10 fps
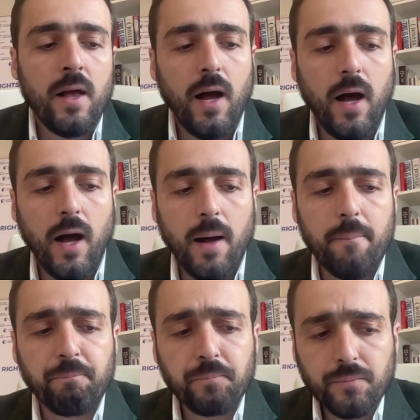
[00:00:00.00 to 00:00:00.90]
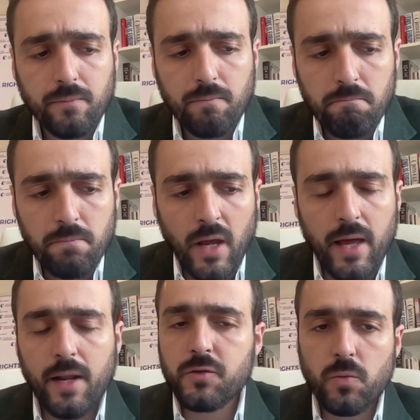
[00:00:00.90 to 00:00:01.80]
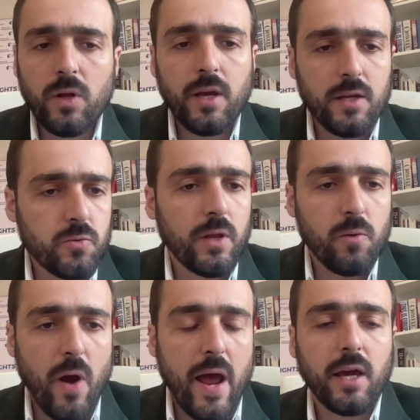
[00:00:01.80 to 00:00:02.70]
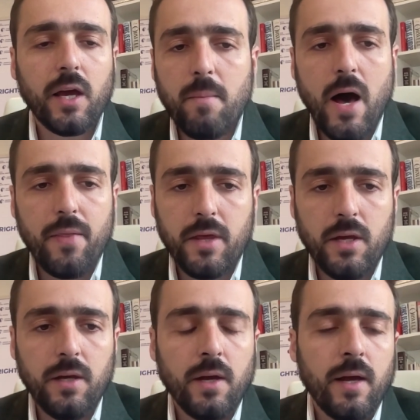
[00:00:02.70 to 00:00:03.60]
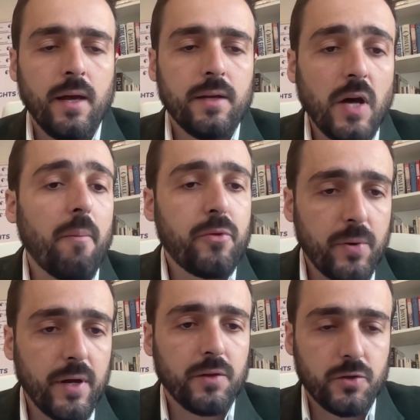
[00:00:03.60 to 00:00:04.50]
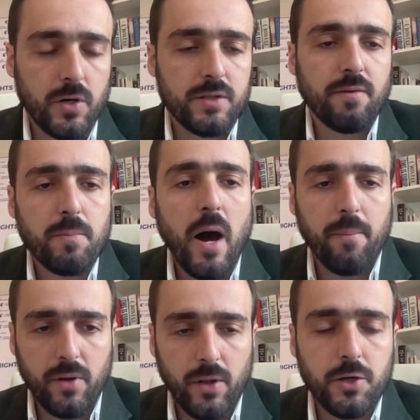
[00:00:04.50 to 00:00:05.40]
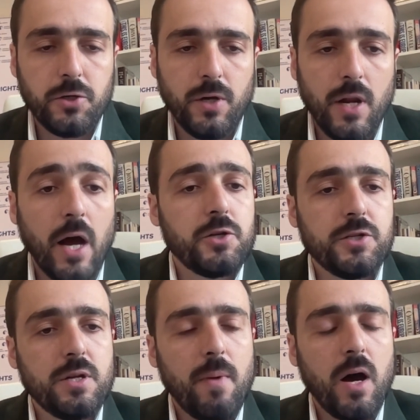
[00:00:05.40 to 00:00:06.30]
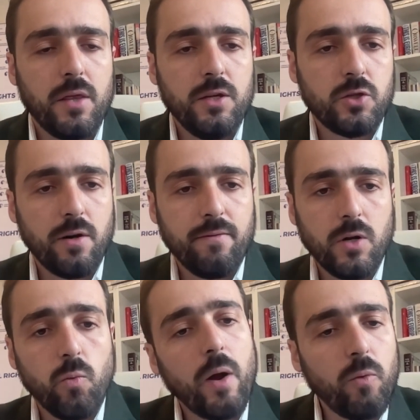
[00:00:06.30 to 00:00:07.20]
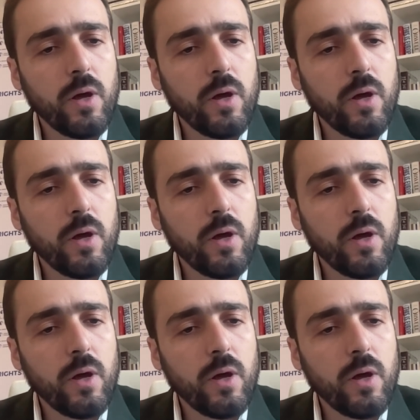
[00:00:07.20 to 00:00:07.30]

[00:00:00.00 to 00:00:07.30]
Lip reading: And it's really ranking among the top 3 concerns of the population, not just among the sort of the right-wing